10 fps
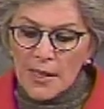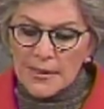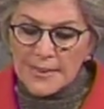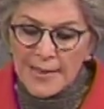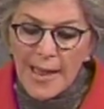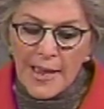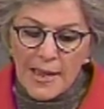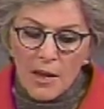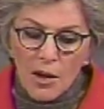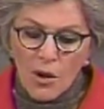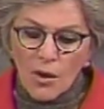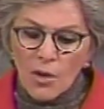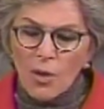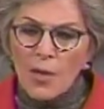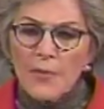say
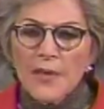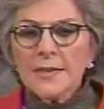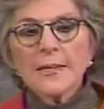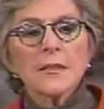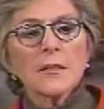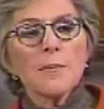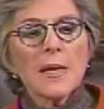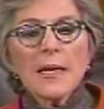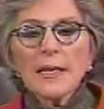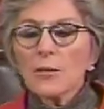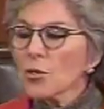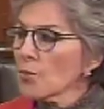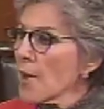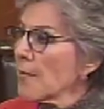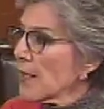this is demeaning to
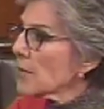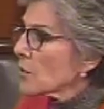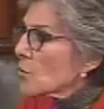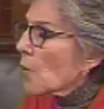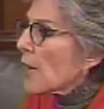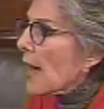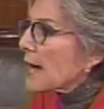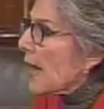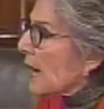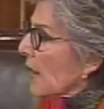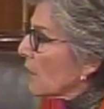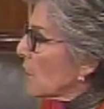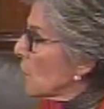women. This is what I got out of a